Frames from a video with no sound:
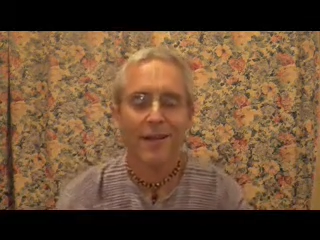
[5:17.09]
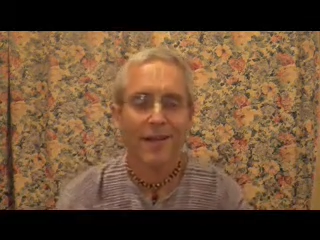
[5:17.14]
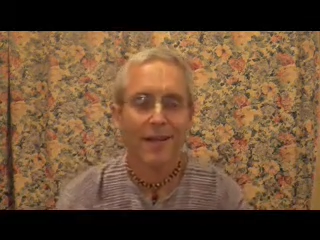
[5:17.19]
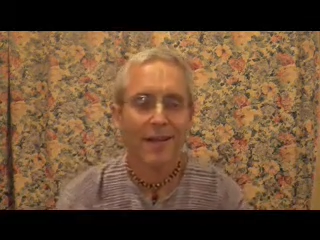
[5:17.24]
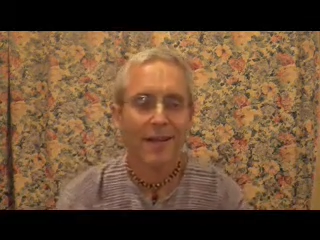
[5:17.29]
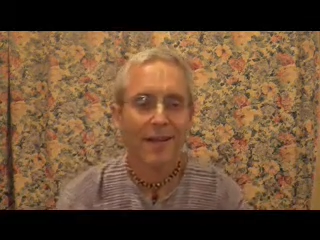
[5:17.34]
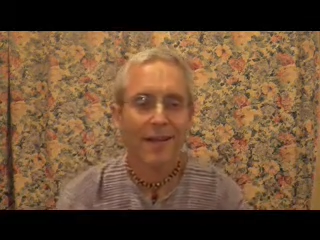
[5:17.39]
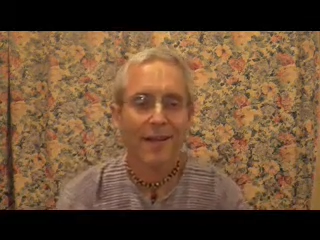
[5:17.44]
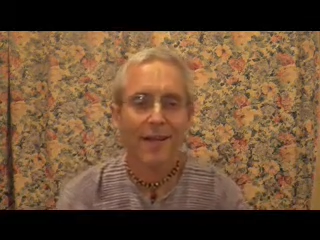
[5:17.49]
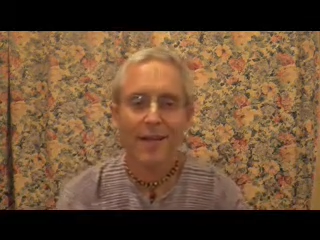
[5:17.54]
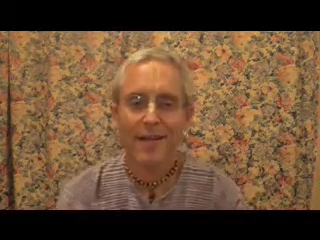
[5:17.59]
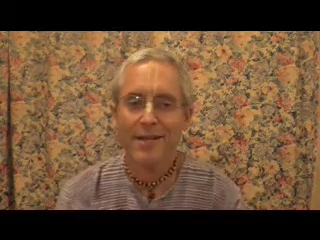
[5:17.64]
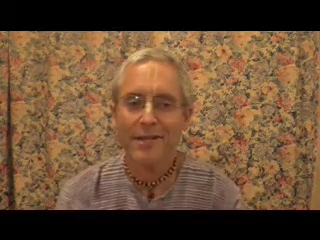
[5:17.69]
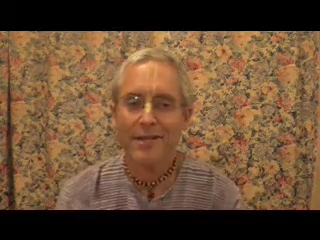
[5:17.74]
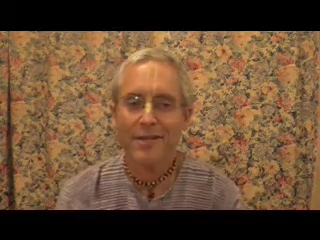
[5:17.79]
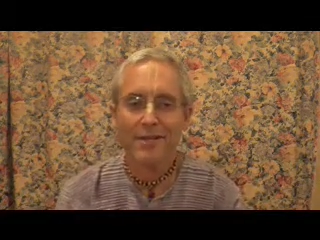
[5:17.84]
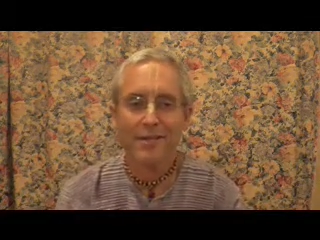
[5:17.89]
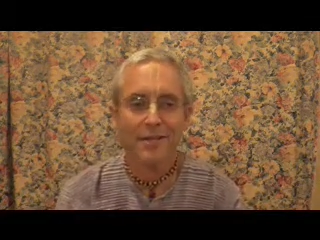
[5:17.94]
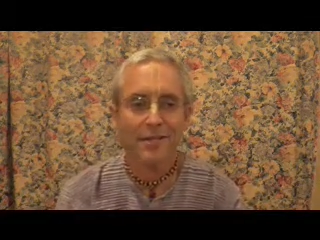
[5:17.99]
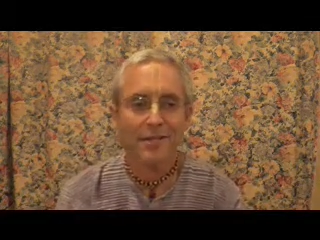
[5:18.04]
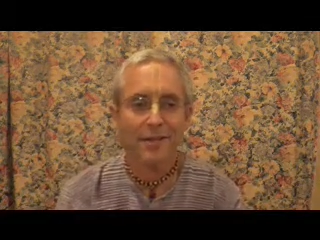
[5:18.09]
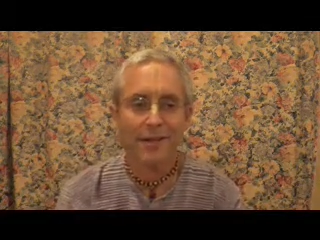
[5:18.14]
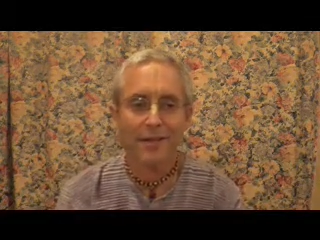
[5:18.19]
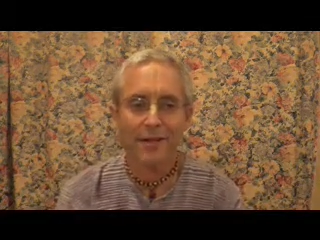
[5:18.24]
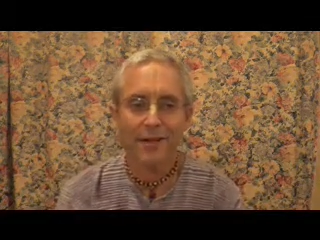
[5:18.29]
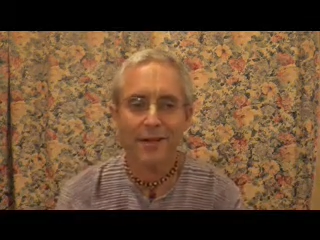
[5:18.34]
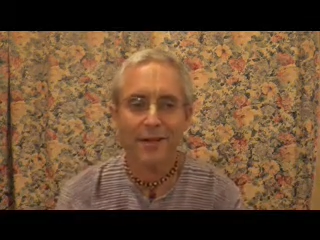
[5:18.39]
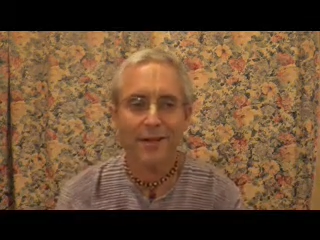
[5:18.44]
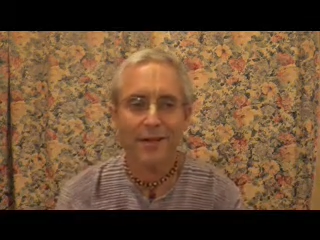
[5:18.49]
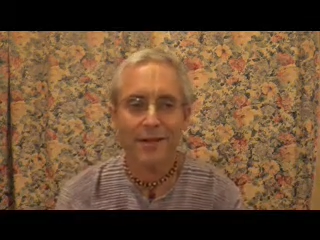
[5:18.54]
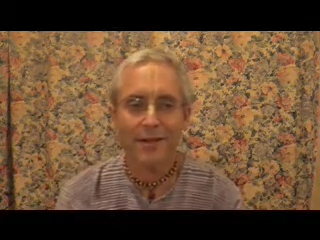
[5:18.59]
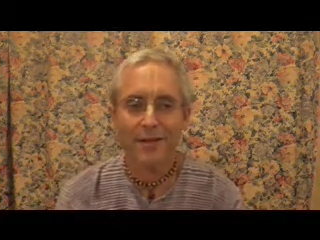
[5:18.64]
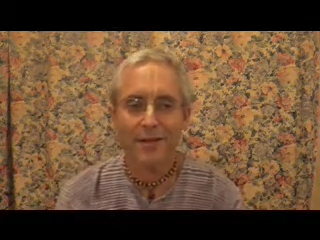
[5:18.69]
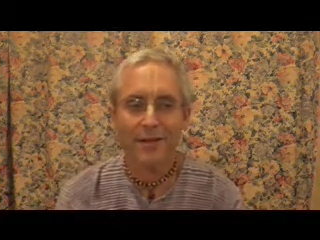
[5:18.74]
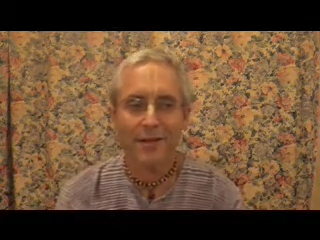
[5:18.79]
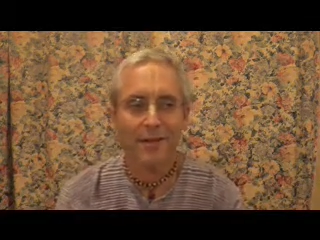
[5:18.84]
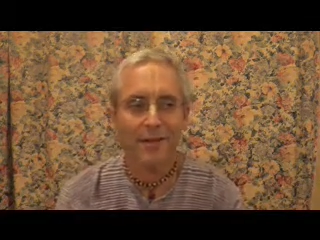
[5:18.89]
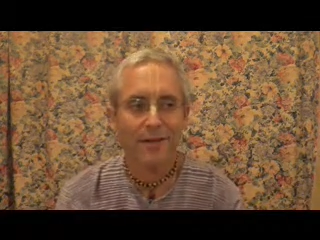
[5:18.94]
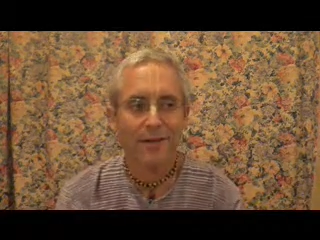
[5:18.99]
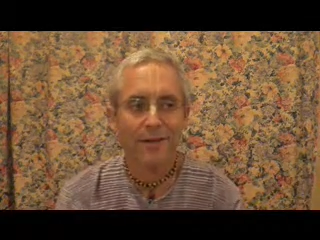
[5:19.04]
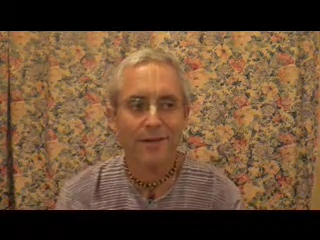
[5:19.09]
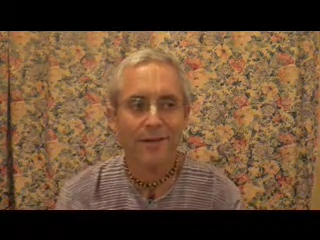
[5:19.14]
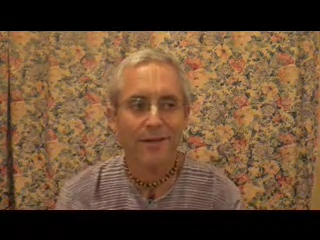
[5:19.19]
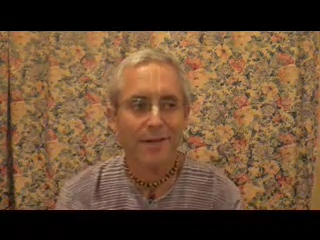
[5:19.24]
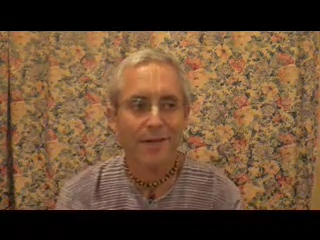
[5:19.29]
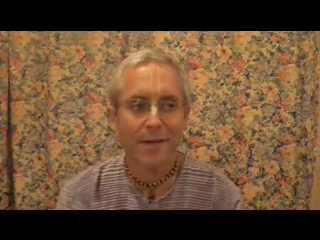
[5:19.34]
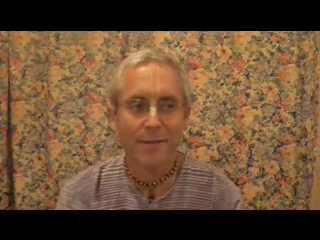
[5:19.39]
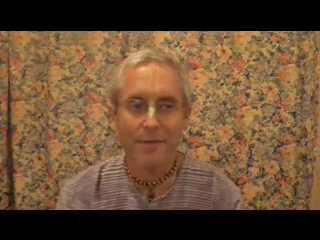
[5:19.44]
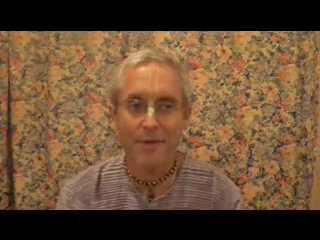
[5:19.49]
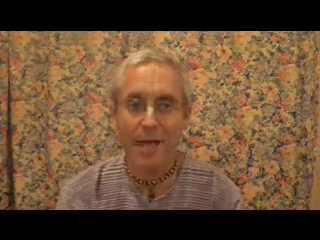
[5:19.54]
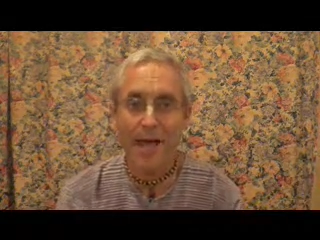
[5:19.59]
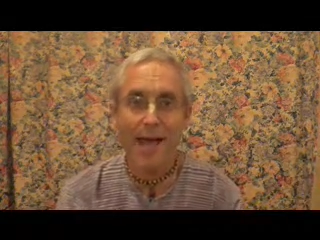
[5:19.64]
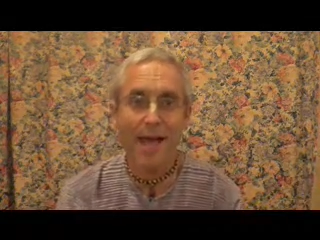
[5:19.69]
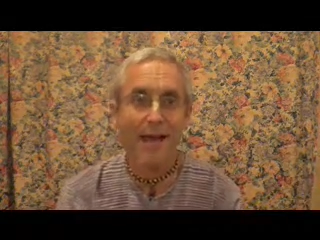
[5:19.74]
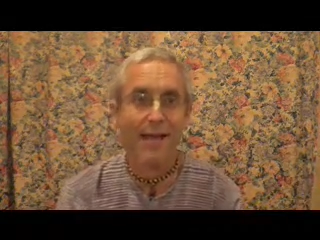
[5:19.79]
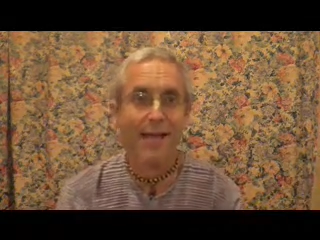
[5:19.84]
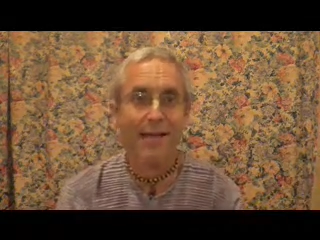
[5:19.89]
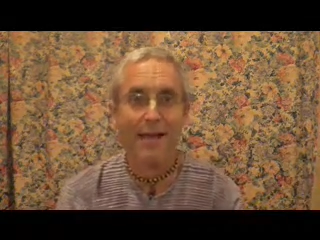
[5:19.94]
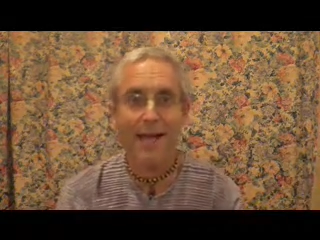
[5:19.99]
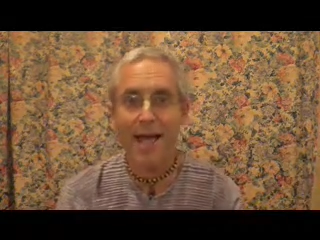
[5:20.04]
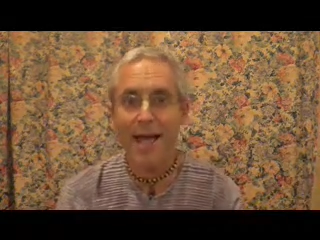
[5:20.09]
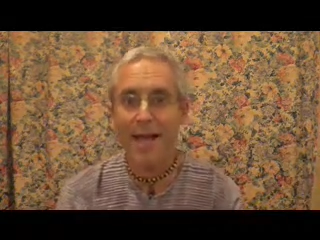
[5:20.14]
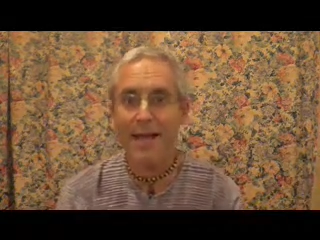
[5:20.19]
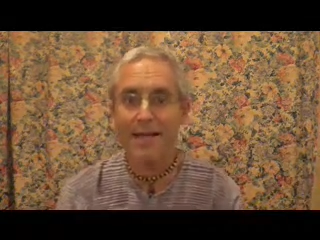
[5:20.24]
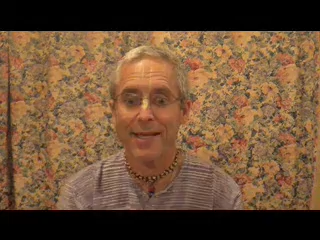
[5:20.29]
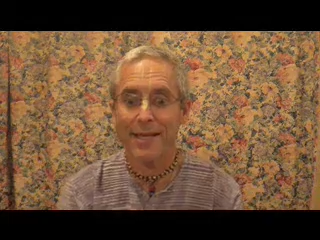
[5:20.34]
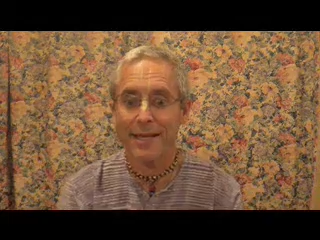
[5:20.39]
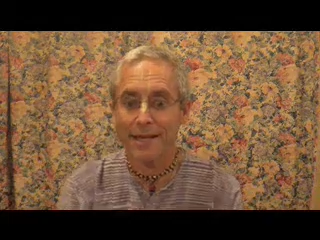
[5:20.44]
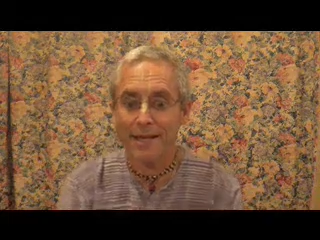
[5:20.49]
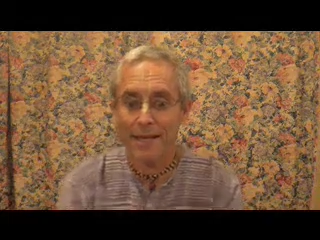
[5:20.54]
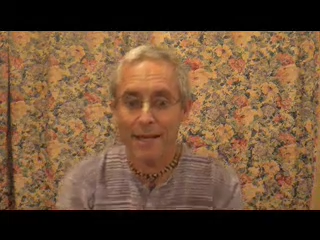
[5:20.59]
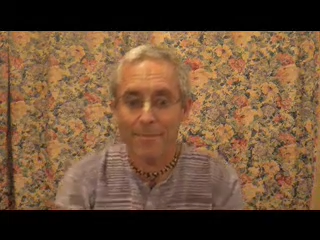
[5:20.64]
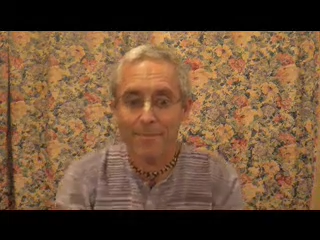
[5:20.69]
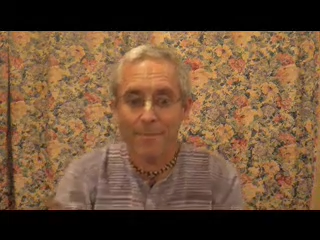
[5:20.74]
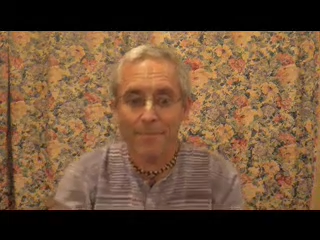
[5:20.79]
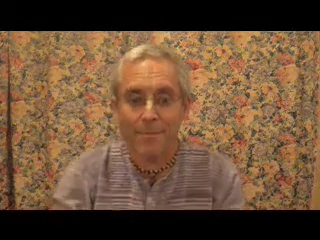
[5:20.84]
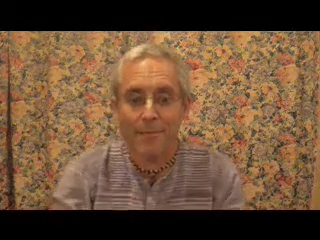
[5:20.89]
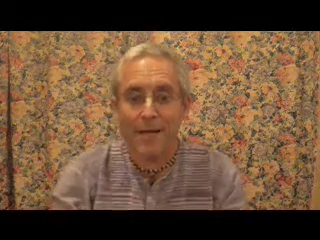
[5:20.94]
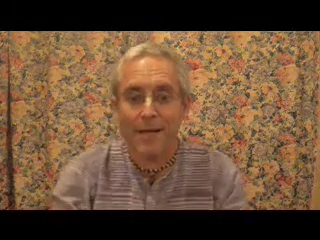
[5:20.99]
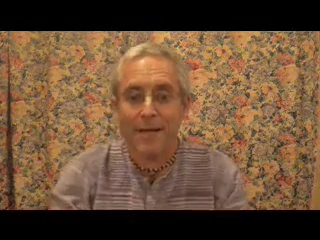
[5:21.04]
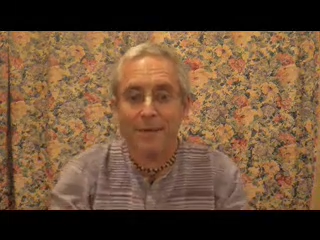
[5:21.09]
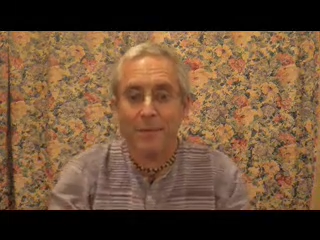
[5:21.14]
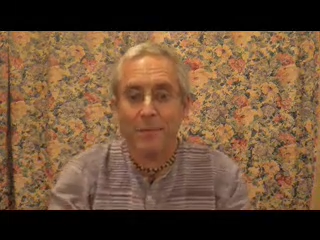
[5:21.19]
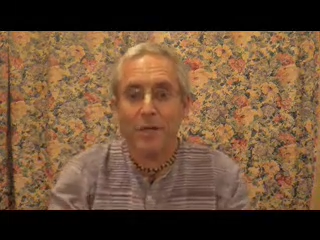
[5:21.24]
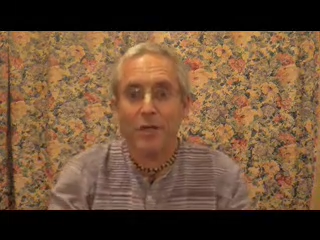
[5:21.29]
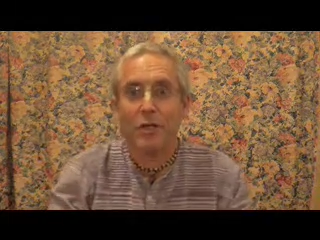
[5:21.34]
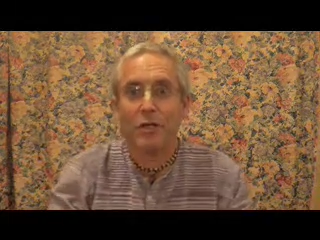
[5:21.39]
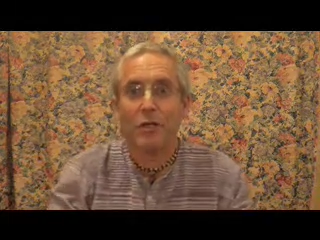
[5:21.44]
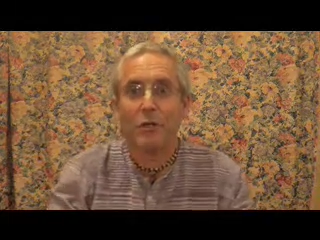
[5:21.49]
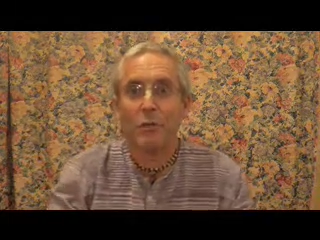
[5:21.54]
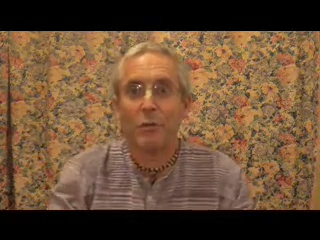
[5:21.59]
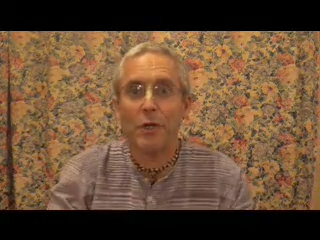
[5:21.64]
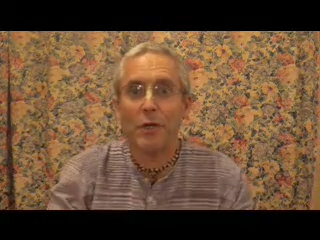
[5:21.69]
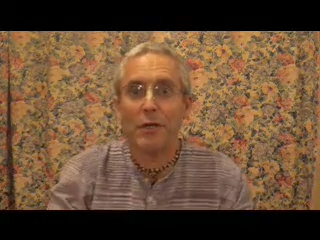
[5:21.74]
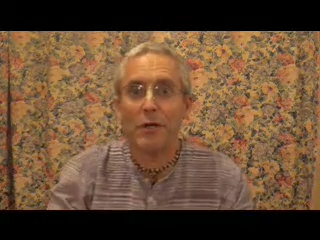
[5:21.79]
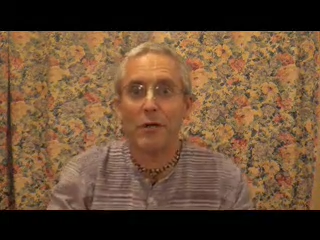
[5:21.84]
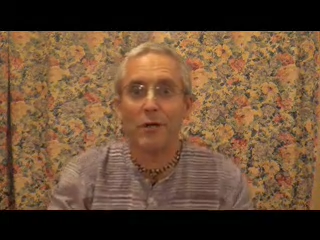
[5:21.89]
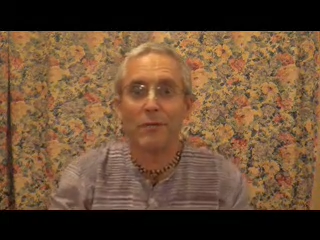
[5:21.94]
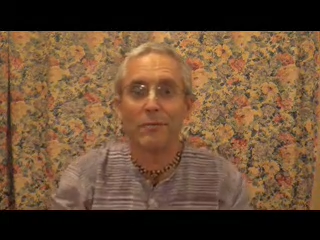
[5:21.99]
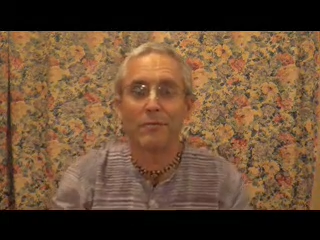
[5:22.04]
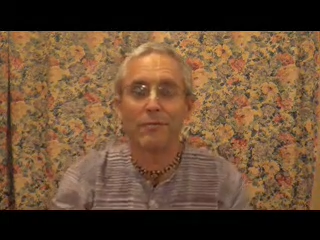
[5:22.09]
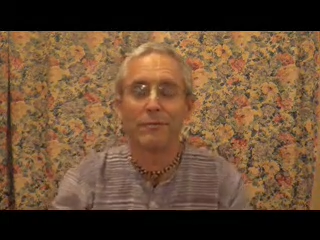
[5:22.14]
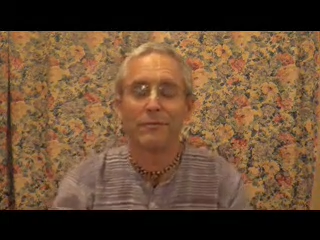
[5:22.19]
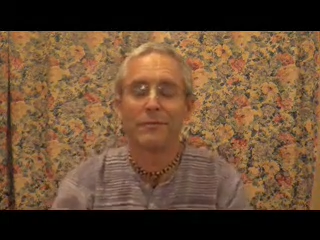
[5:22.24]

And I just kept adding and adding, and it kept getting bigger and bigger.